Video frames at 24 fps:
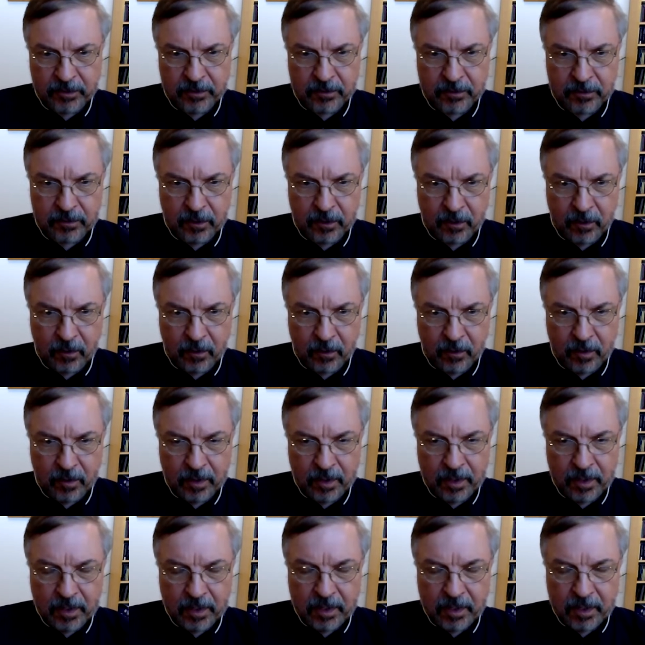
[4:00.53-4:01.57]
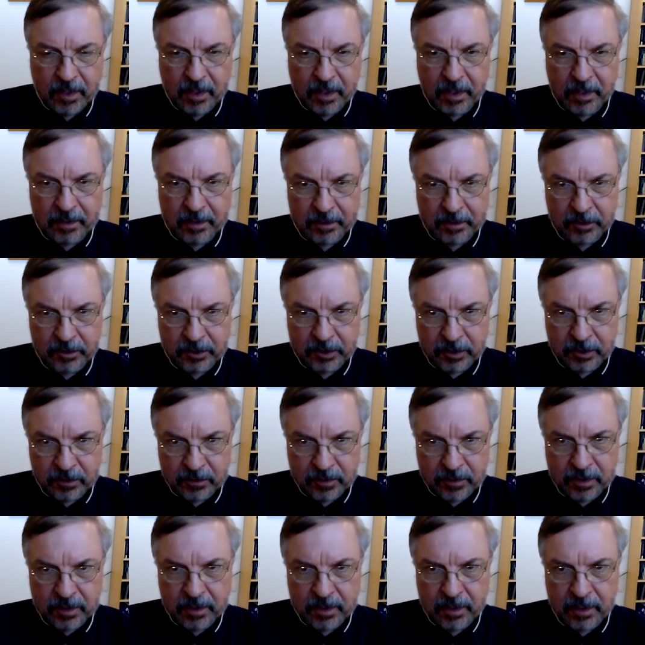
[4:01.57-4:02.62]
and slow. And in
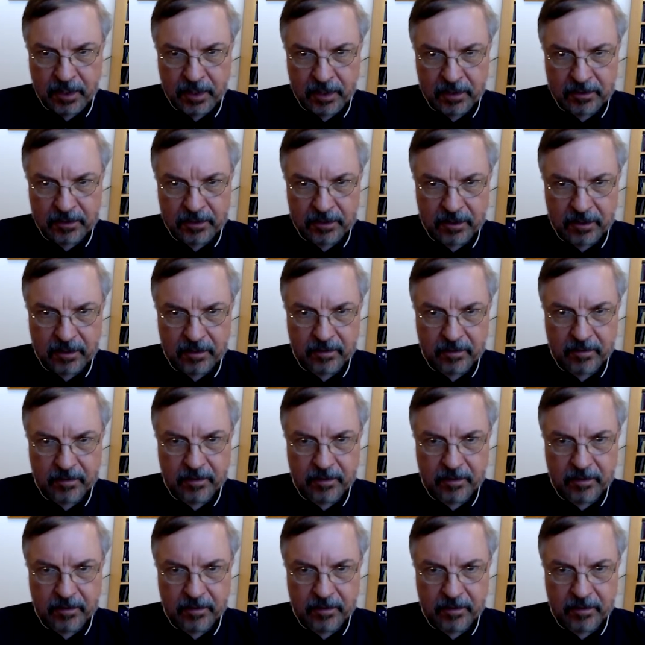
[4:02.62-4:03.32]
children, next,